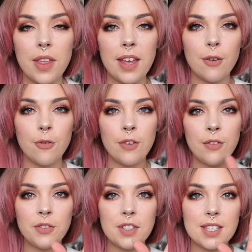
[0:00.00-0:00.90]
the
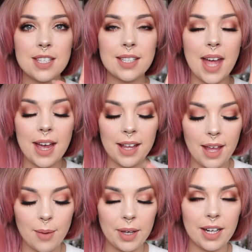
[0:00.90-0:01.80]
5th style,
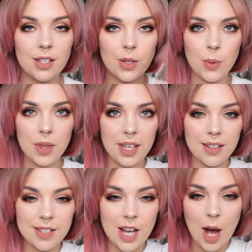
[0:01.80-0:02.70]
I'm gonna do
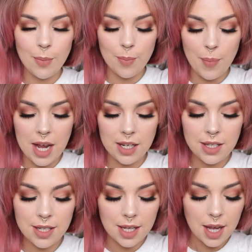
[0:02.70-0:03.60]
the top
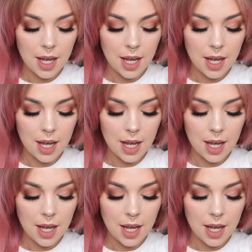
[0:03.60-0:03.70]
buns.